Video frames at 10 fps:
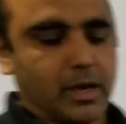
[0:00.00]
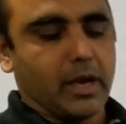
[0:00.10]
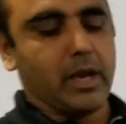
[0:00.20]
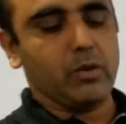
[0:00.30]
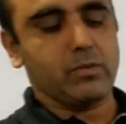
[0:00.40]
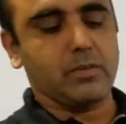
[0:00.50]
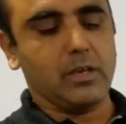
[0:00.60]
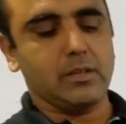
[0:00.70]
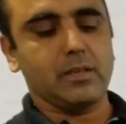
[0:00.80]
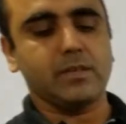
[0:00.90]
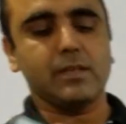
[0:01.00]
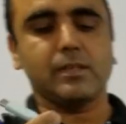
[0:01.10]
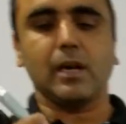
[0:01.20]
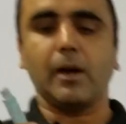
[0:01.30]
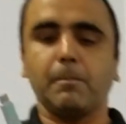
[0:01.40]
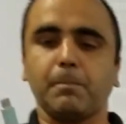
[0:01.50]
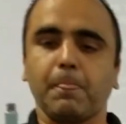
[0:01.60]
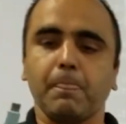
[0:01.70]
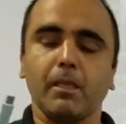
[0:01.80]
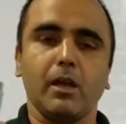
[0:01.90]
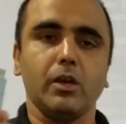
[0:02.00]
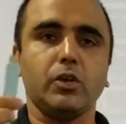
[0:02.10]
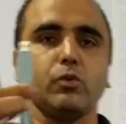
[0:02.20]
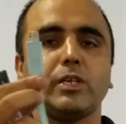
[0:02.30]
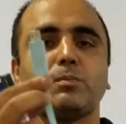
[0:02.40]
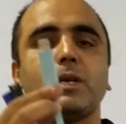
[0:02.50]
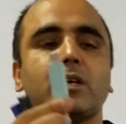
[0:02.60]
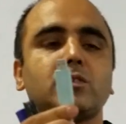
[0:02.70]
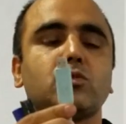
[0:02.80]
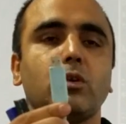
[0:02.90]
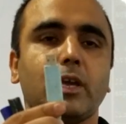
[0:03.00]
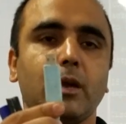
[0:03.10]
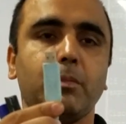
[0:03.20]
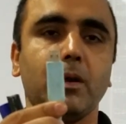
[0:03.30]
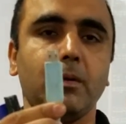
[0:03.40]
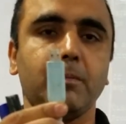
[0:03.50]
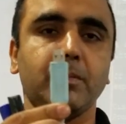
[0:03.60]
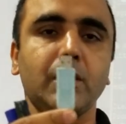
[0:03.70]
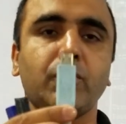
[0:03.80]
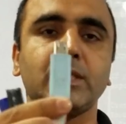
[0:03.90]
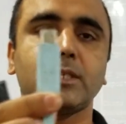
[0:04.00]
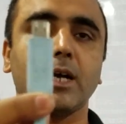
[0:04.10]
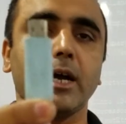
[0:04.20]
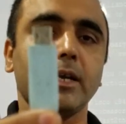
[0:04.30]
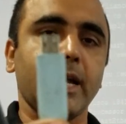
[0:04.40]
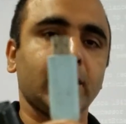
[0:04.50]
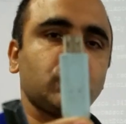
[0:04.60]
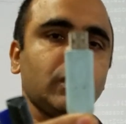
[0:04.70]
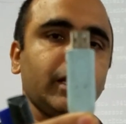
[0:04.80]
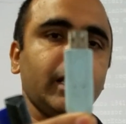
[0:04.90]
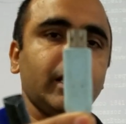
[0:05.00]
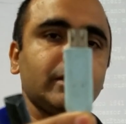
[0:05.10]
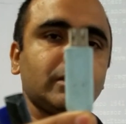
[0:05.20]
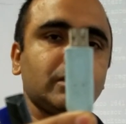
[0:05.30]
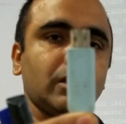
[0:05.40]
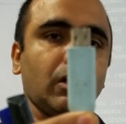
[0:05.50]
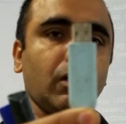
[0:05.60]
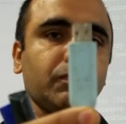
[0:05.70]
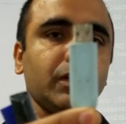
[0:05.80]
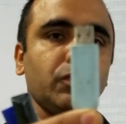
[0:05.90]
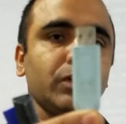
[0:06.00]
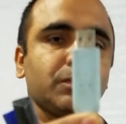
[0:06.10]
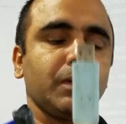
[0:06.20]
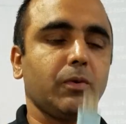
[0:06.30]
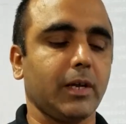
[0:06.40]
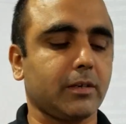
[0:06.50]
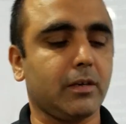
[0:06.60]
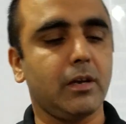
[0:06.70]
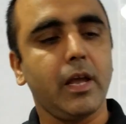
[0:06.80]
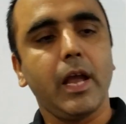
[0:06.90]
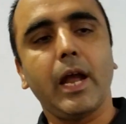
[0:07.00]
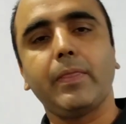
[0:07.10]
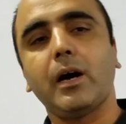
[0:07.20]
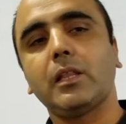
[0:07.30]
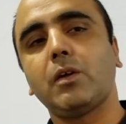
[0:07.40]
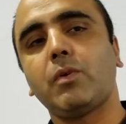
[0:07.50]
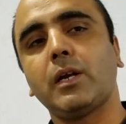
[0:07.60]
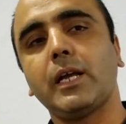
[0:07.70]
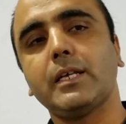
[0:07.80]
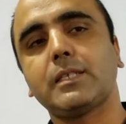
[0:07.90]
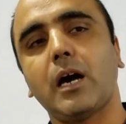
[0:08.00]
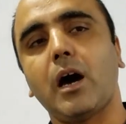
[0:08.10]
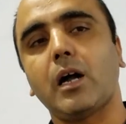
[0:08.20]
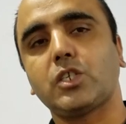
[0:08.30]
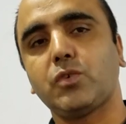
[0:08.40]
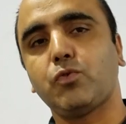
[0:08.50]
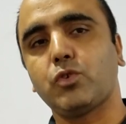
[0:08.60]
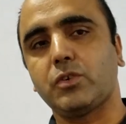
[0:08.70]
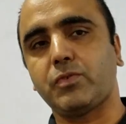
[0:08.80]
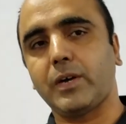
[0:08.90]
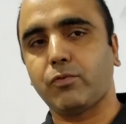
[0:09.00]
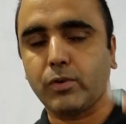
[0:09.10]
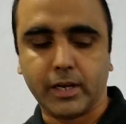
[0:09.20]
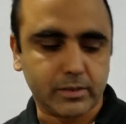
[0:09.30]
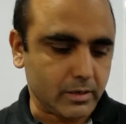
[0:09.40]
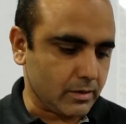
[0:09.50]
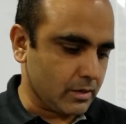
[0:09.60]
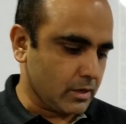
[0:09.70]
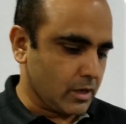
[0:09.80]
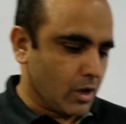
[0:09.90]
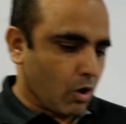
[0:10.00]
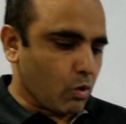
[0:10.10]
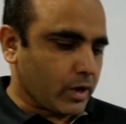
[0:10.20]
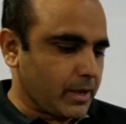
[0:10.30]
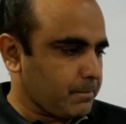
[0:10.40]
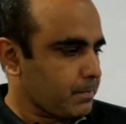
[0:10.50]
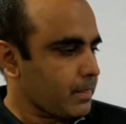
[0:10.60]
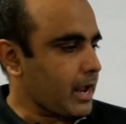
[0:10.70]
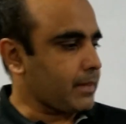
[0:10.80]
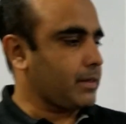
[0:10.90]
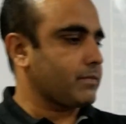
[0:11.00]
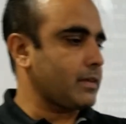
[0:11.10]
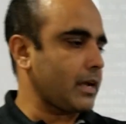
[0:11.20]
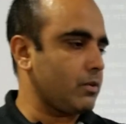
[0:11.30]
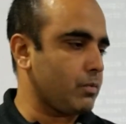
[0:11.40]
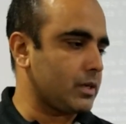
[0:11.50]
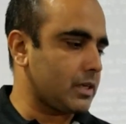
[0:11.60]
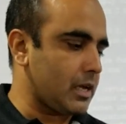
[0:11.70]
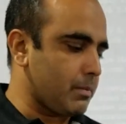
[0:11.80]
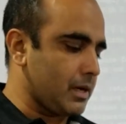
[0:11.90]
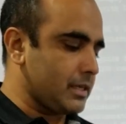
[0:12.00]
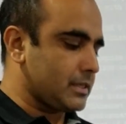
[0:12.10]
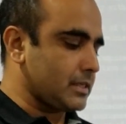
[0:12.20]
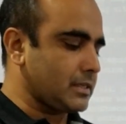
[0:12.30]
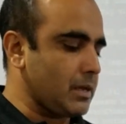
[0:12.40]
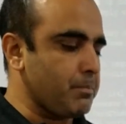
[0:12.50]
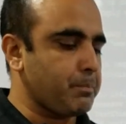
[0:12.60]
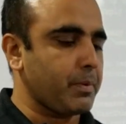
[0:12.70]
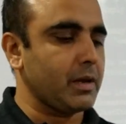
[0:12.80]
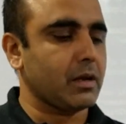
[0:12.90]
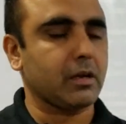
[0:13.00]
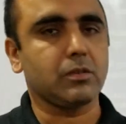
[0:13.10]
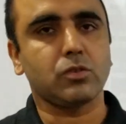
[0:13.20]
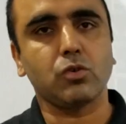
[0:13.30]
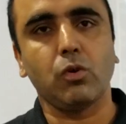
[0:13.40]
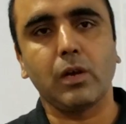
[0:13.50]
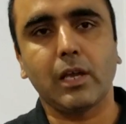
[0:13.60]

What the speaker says: Here you see this is the USB console cable. The one side actually is of the USB connector and the other one is the RJ45 connector. Okay, and the second one cable is the simple console